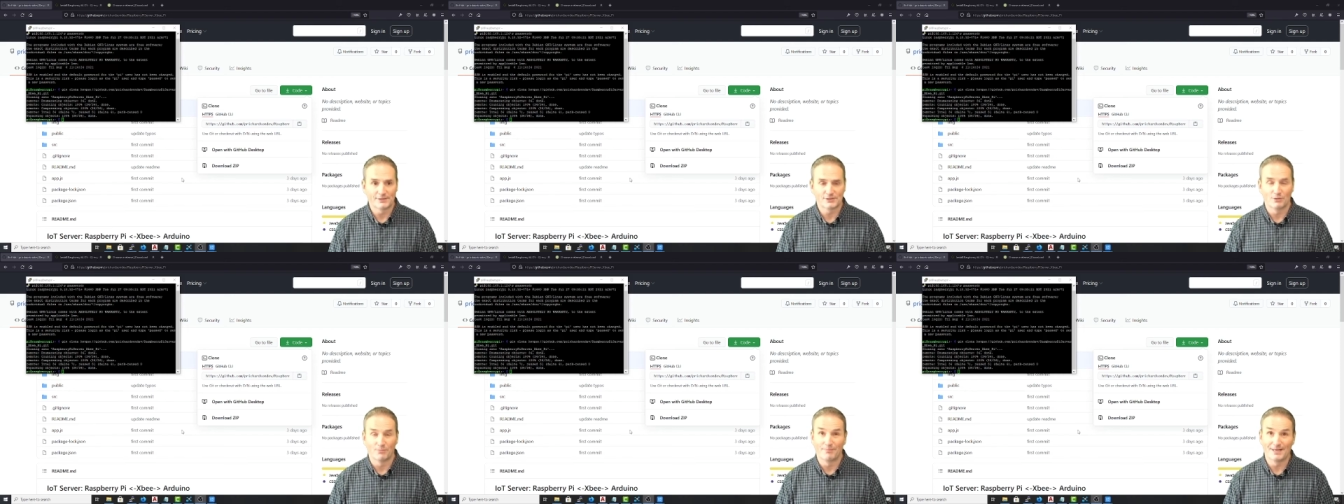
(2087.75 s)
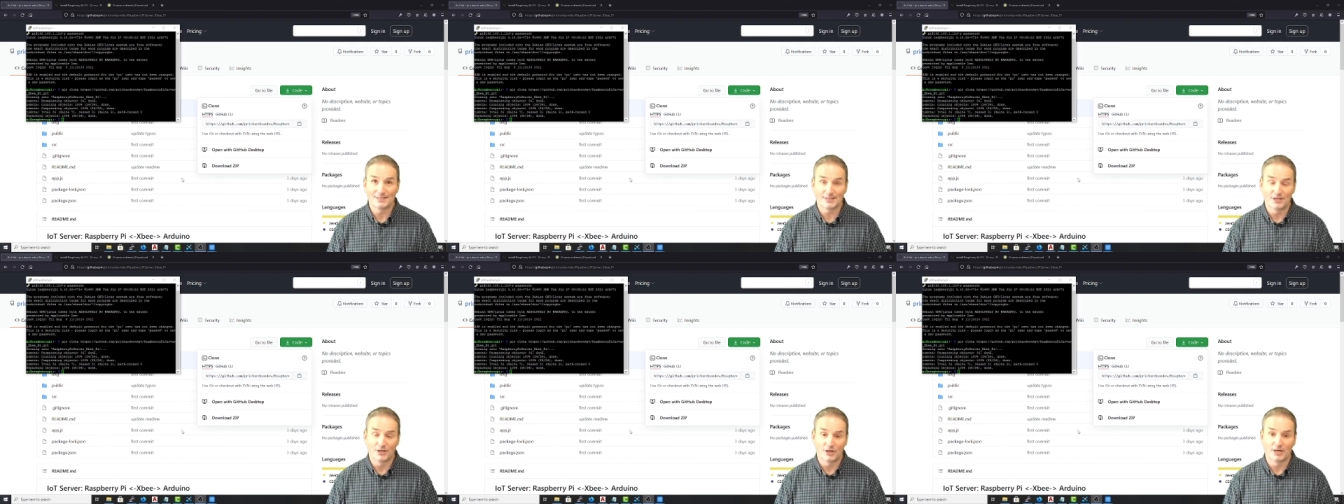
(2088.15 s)
So
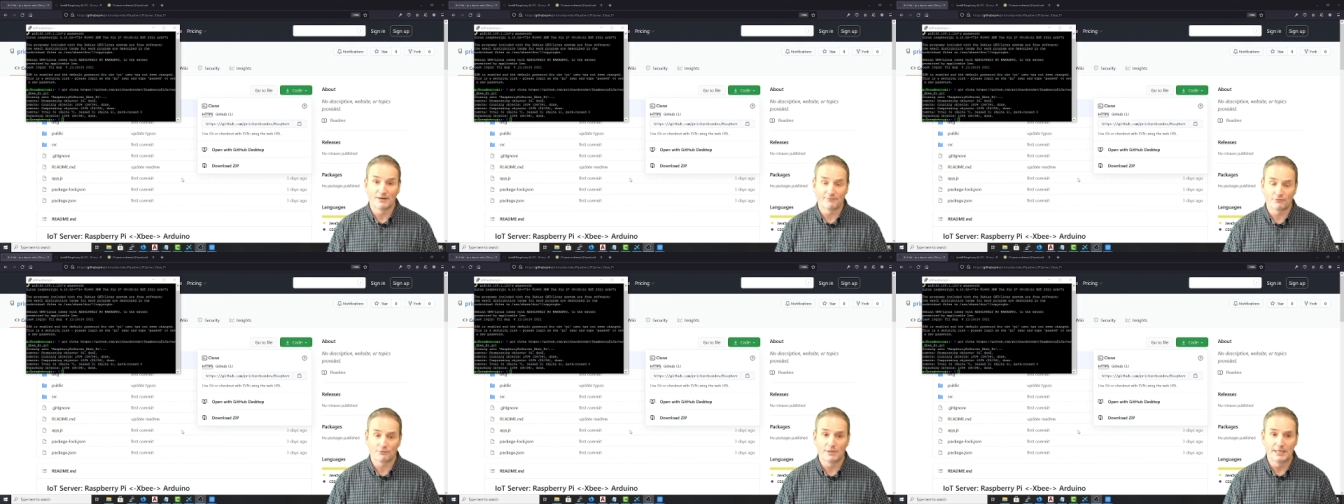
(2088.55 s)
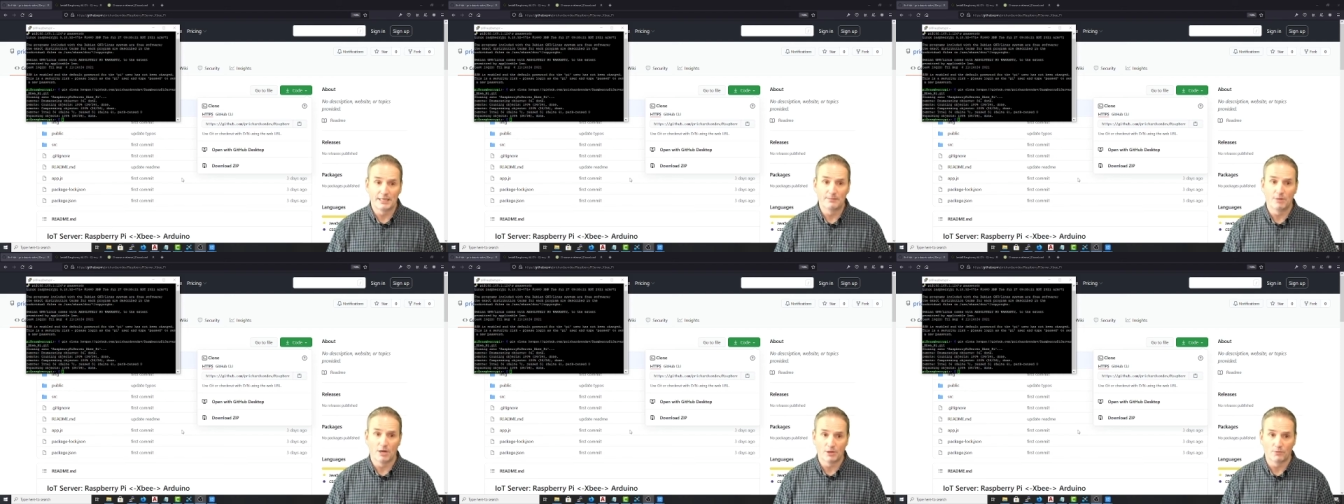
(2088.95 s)
basically you're going to have 3
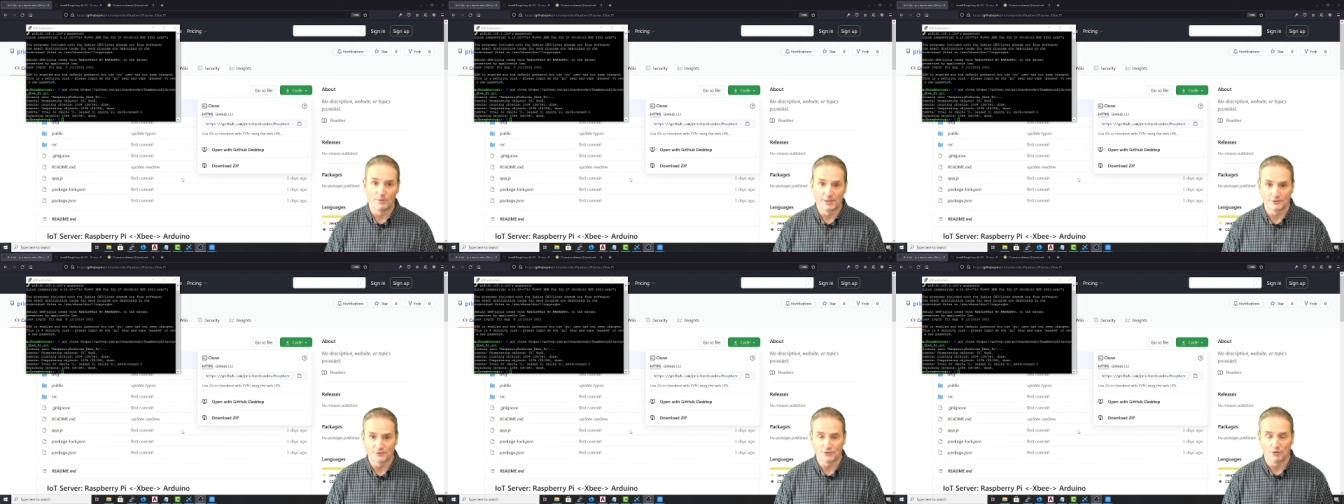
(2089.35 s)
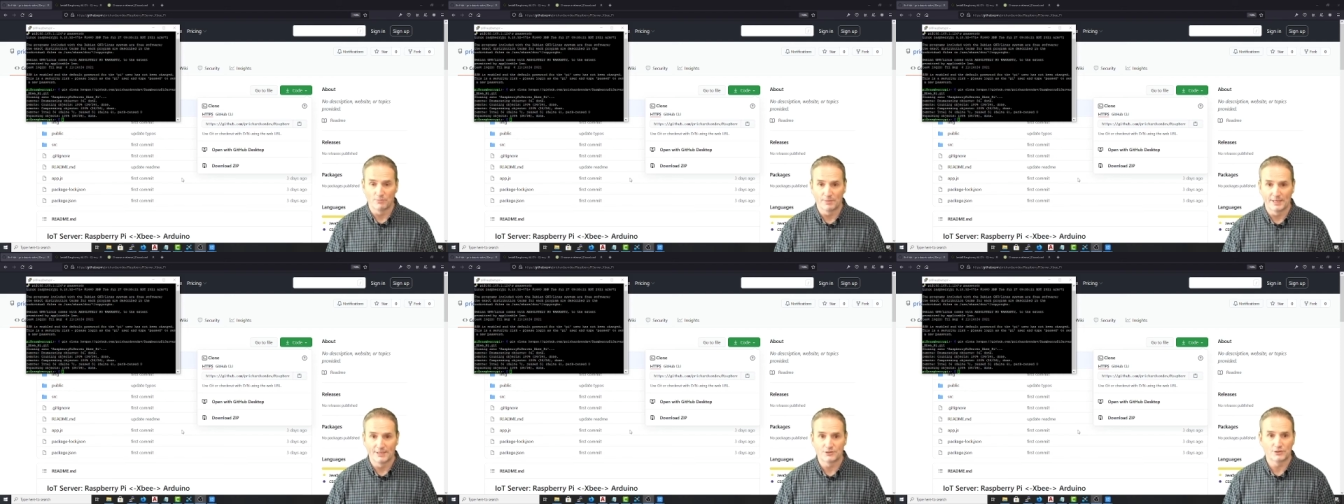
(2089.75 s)
debug windows
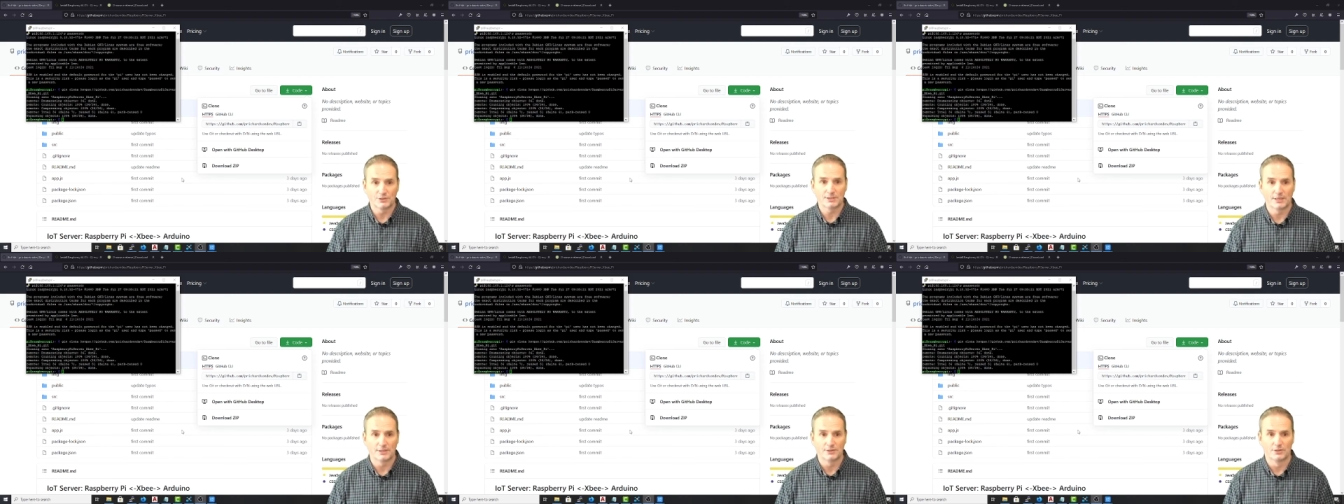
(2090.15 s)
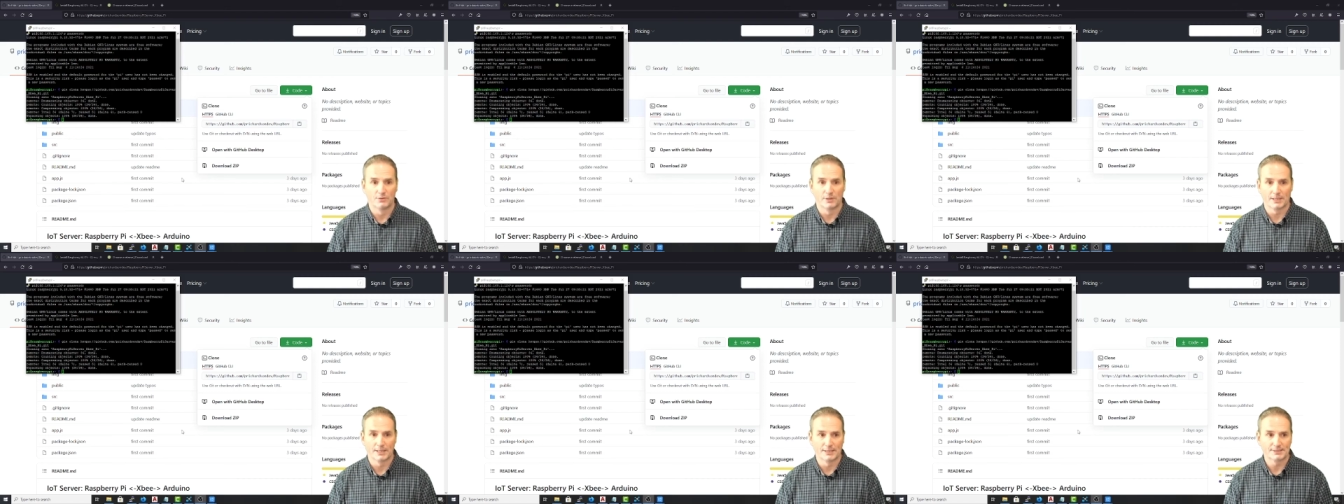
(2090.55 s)
open as you start
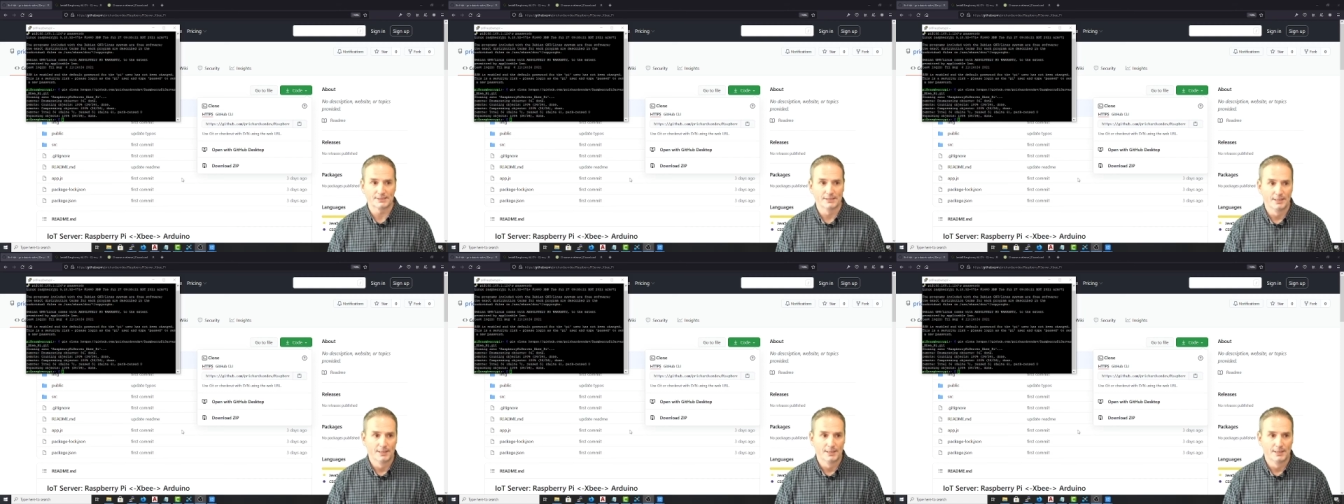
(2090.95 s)
doing this.